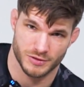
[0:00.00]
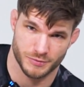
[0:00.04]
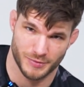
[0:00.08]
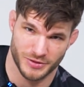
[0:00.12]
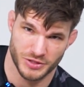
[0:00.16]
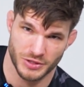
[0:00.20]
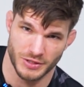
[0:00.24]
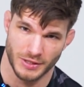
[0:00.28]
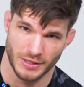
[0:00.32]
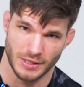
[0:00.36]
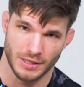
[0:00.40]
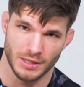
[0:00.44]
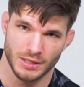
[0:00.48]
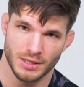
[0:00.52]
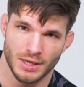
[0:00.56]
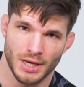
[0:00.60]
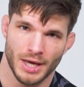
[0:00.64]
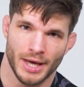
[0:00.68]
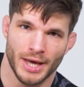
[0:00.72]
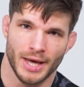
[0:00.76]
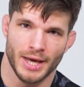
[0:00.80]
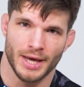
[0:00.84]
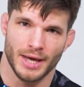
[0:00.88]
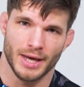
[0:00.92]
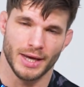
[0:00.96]
especially in the gi,
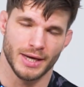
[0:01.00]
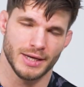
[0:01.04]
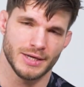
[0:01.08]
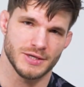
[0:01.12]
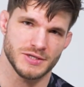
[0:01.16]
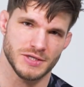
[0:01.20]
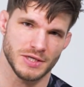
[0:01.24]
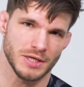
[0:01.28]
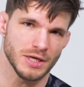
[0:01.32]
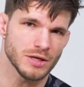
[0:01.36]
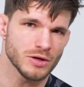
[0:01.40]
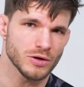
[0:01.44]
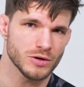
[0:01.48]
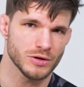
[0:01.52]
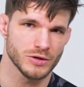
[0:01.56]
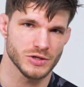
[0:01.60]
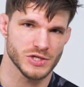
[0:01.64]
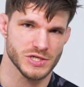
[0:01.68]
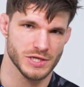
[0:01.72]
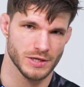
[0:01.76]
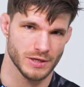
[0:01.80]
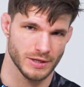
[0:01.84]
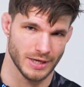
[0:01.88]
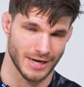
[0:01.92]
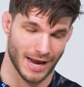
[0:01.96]
it is either
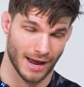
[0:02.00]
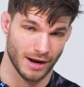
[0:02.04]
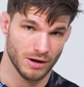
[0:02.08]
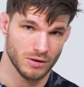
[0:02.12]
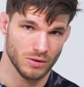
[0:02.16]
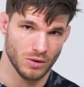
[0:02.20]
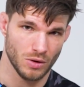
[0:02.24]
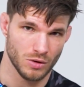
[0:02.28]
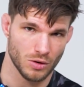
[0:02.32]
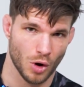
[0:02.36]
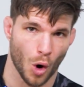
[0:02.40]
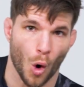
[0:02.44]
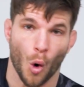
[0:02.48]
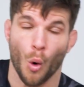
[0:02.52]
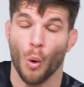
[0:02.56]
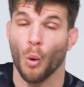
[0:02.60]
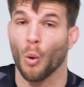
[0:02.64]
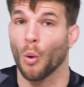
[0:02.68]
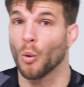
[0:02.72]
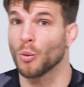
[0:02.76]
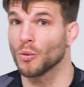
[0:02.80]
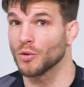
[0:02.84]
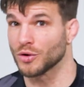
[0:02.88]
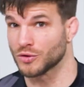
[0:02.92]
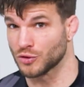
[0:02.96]
considered an ankle lock
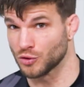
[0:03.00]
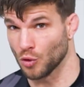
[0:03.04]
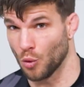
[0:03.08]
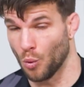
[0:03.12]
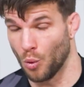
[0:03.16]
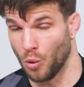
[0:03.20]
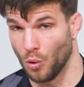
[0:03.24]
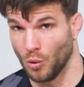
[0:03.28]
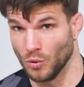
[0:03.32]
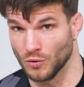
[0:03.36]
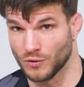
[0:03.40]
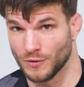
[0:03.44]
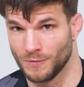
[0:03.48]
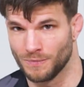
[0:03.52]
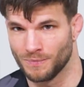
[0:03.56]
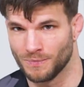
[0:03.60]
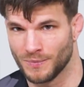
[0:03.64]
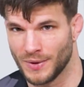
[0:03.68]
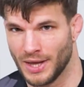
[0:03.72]
or a toe hold.